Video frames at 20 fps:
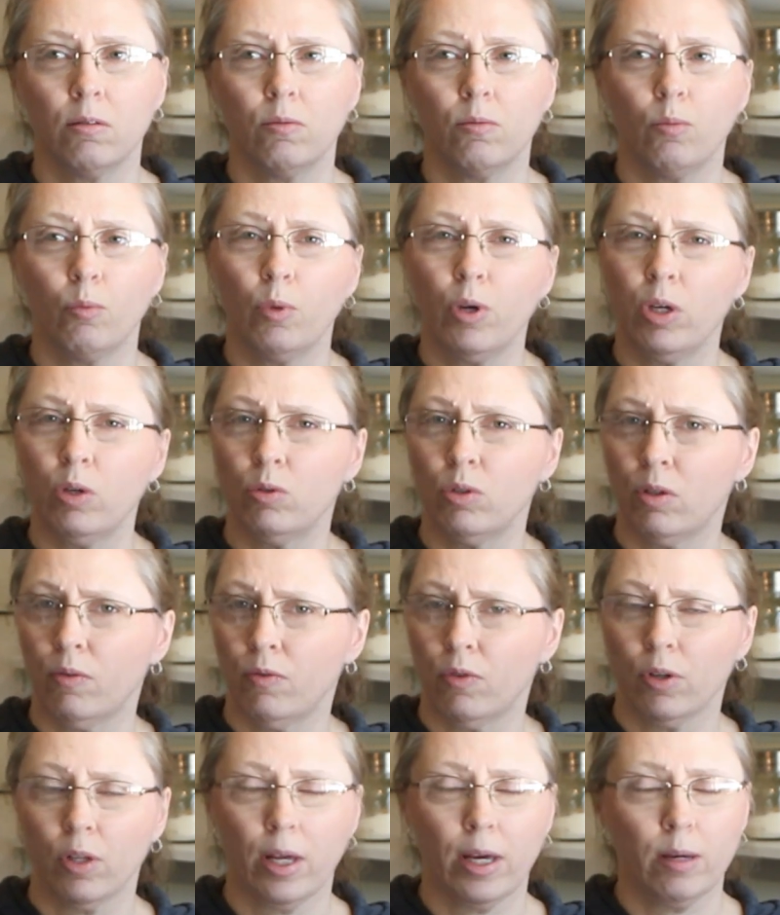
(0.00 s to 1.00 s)
We use it
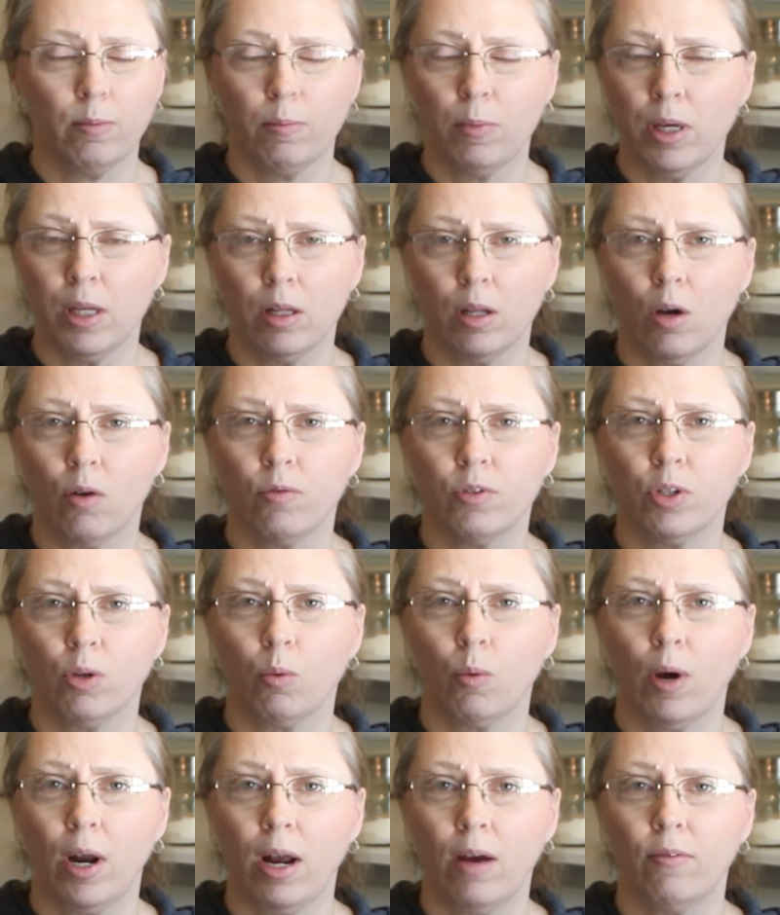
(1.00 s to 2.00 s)
for like meatloafs or
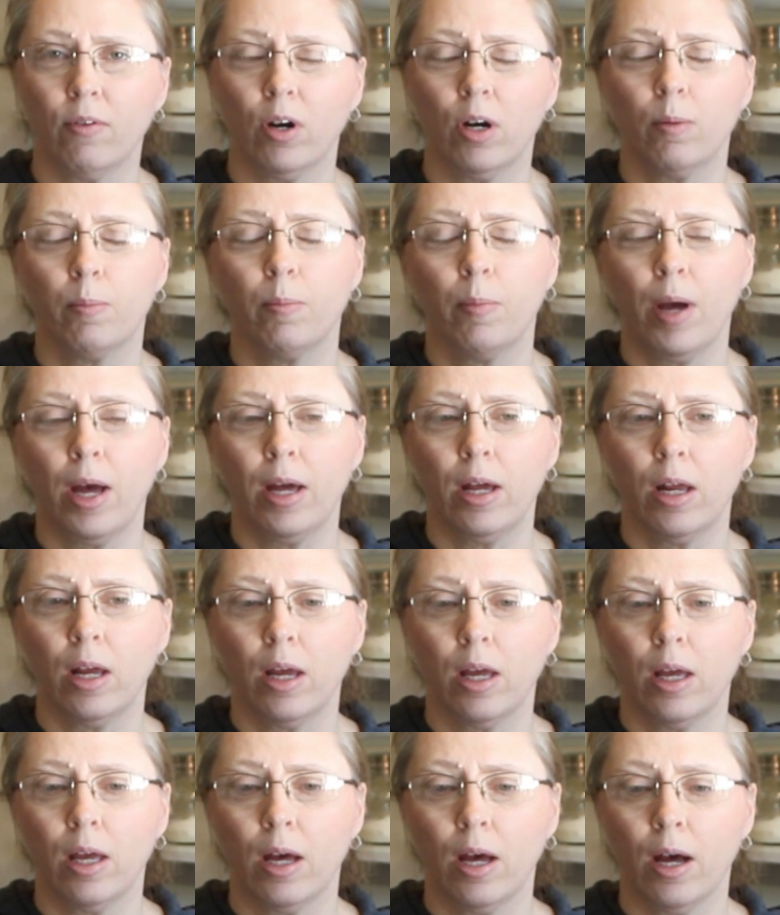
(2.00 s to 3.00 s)
whatever, but
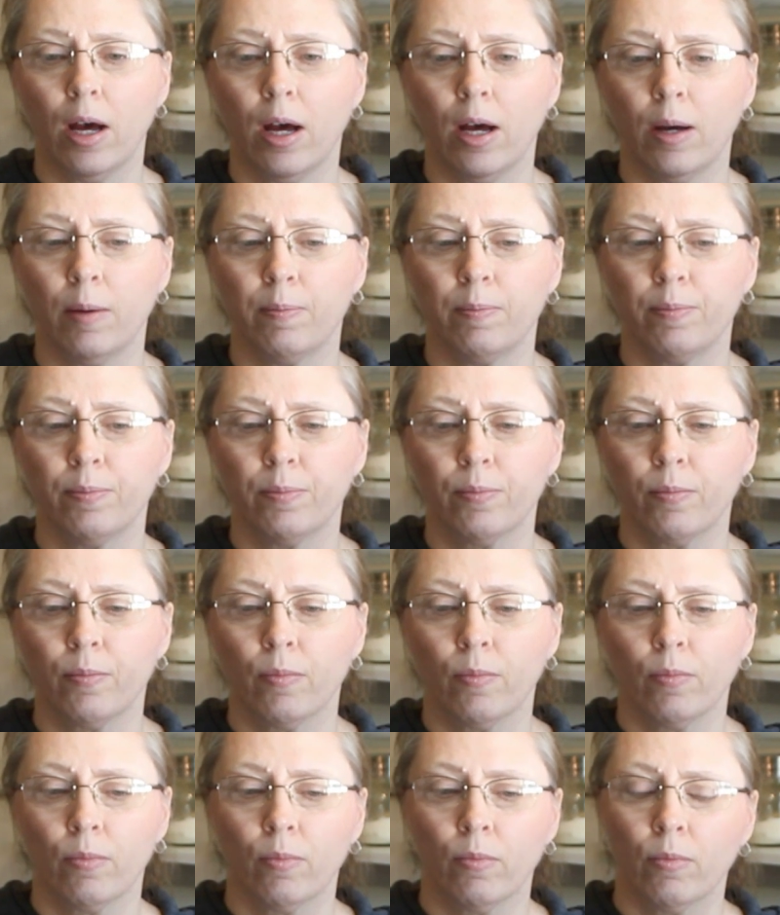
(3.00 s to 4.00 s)

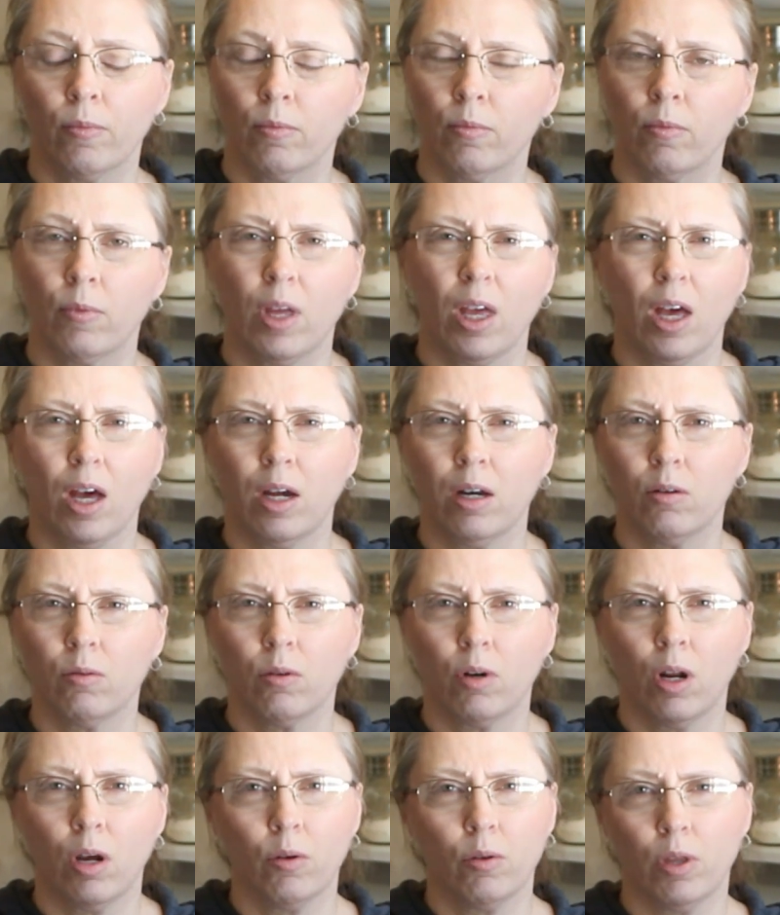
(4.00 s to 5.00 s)
I
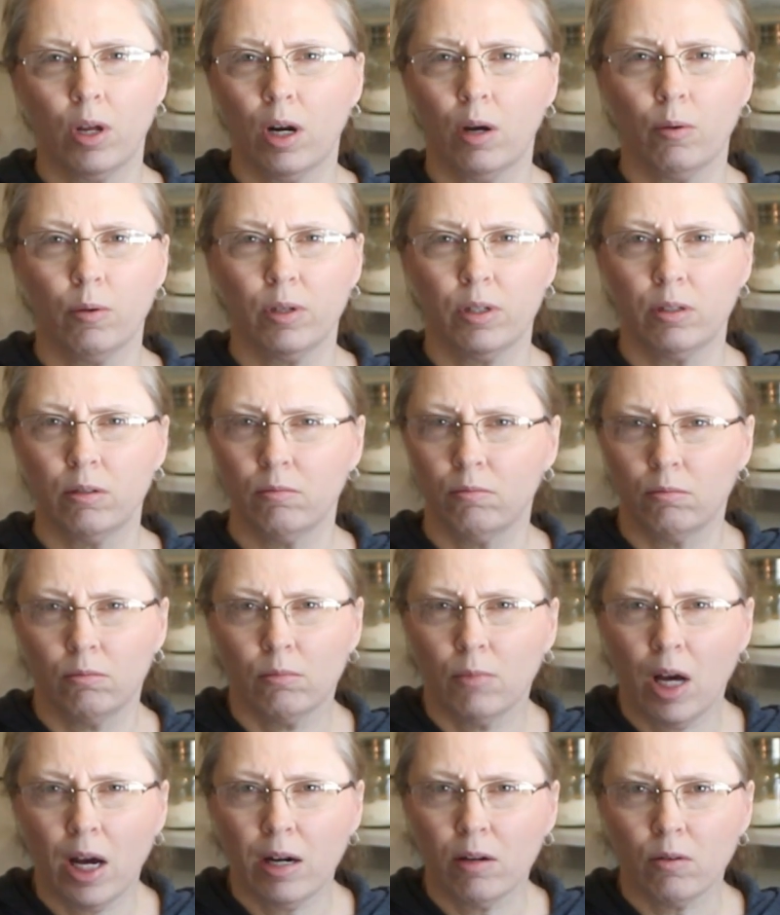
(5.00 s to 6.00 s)
don't know
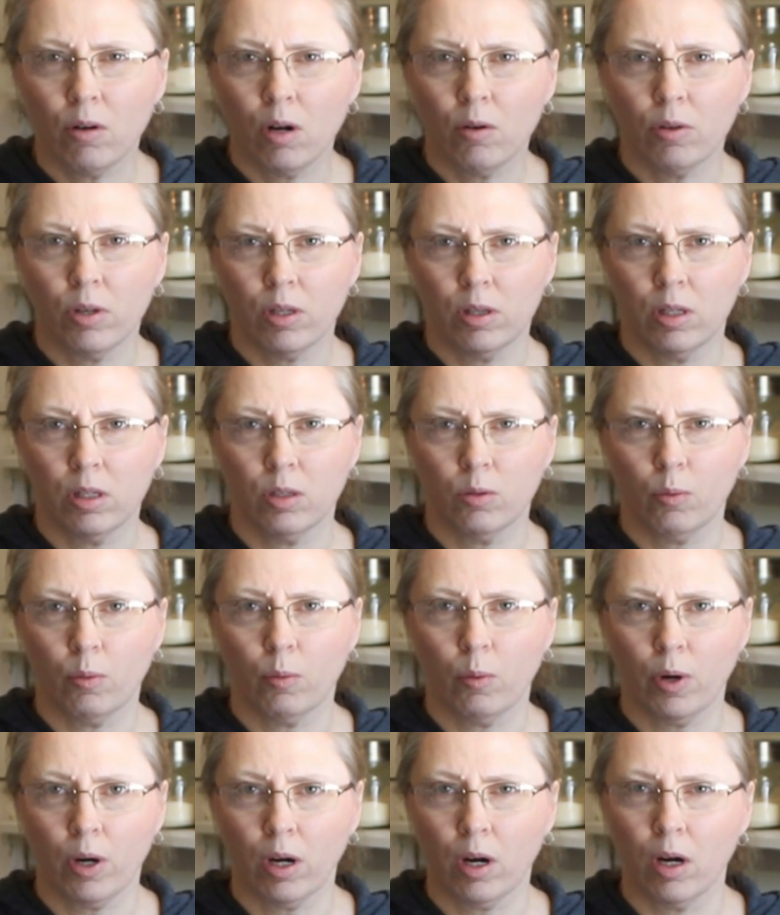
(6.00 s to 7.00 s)
that this
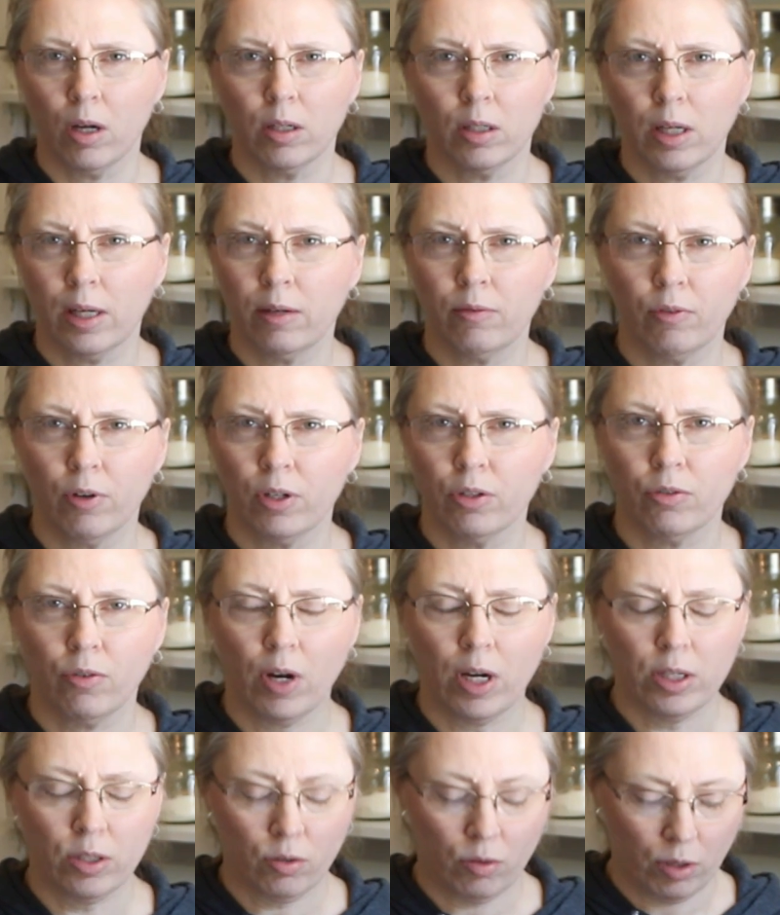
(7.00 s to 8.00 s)
would work on like French
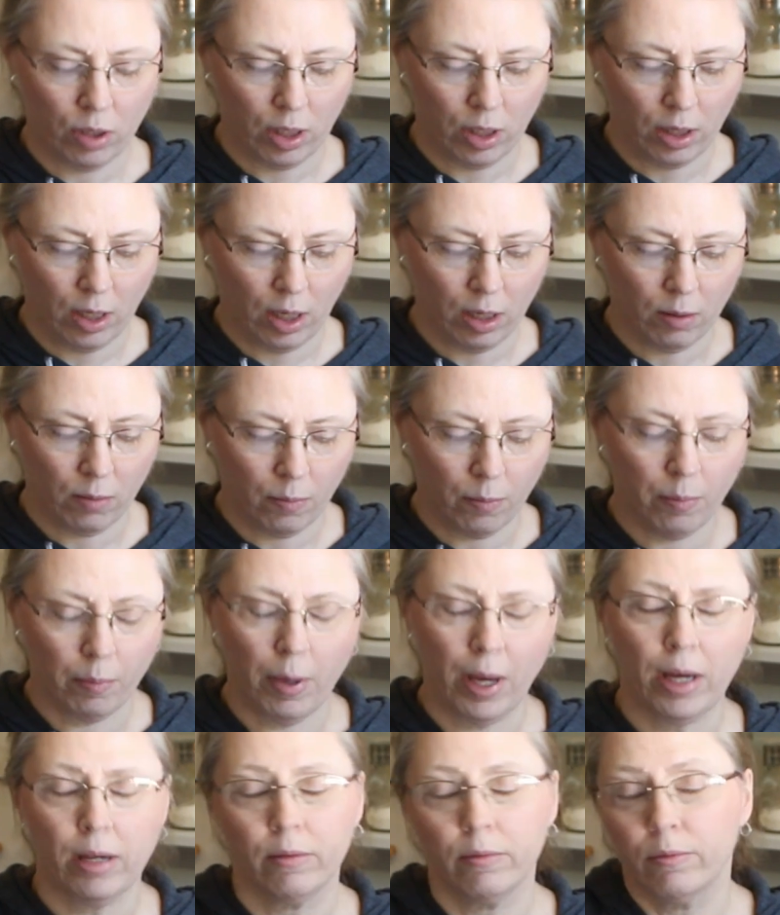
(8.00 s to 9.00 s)
fries or anything.
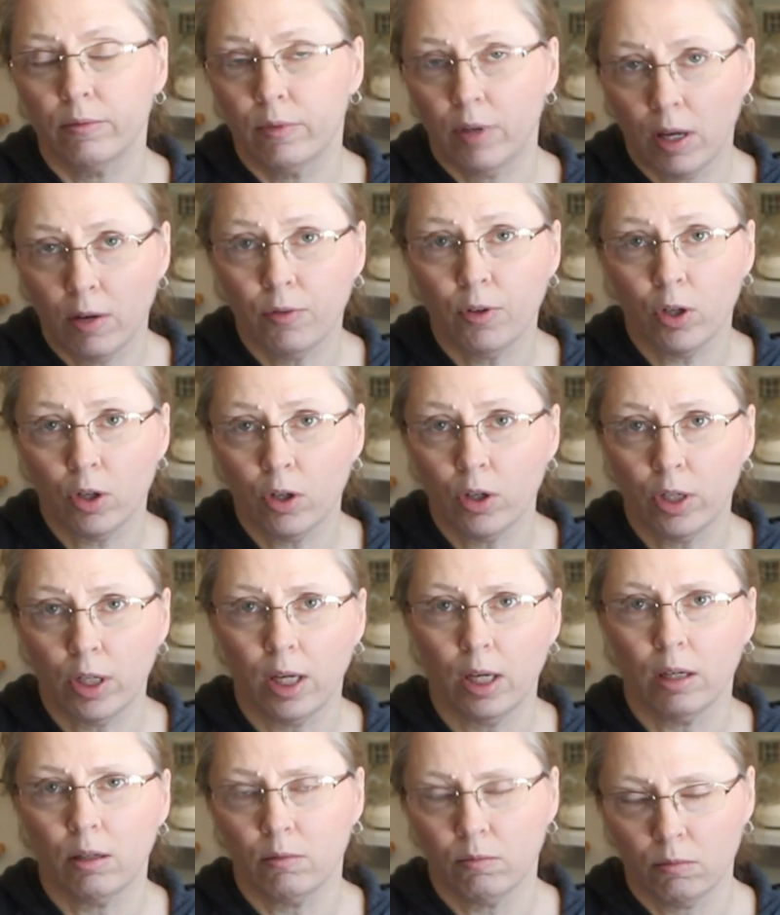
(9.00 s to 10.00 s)
But if you're
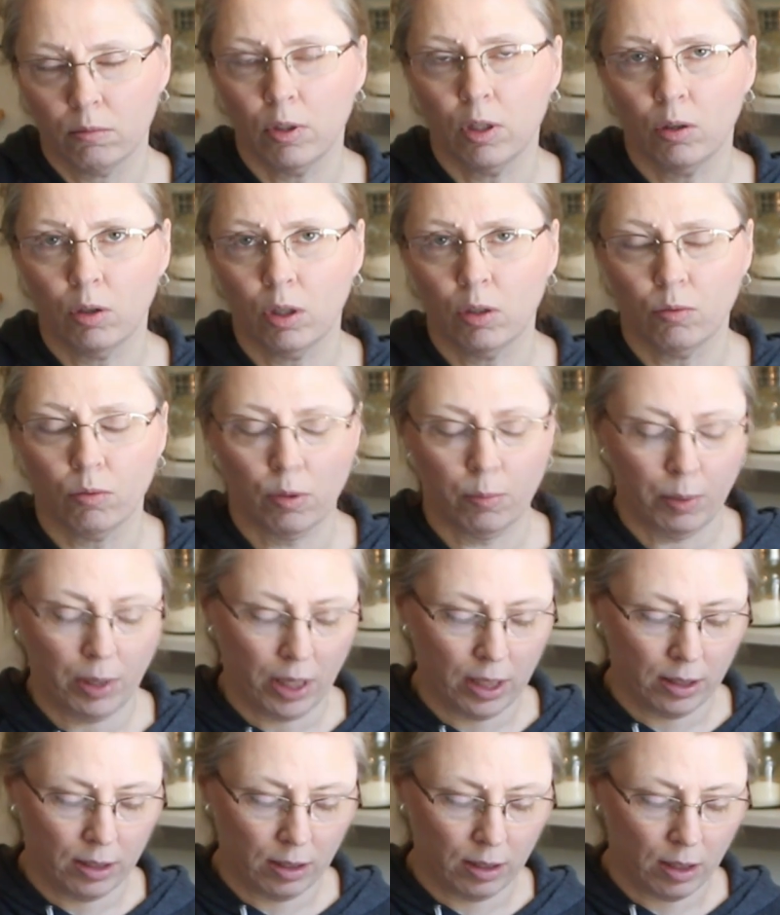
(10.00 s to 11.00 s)
cooking, you can
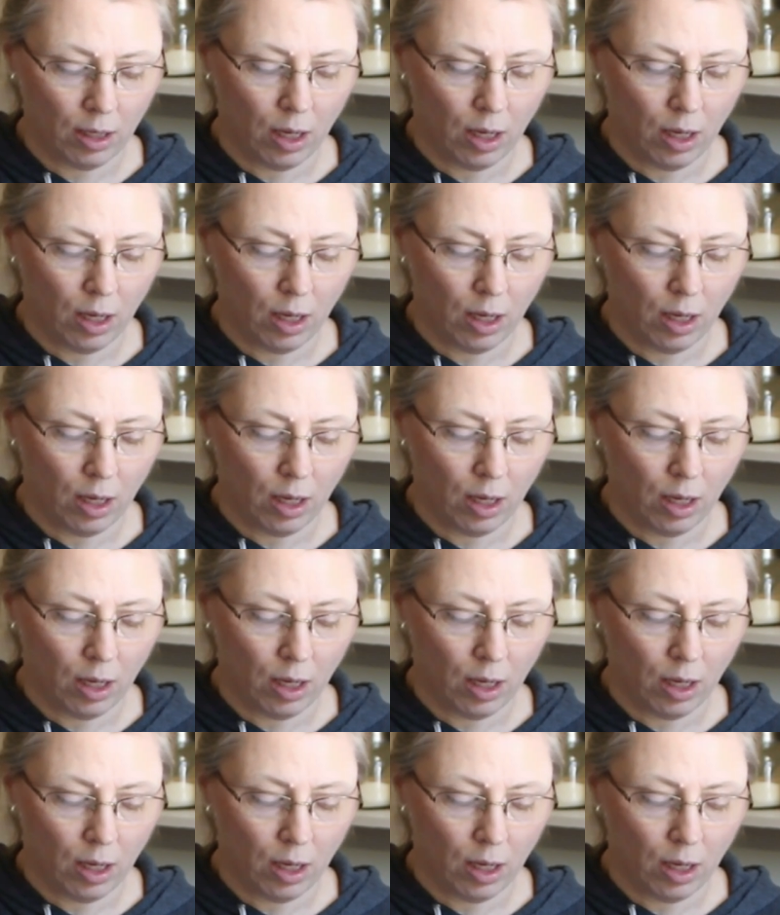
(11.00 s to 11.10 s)
replace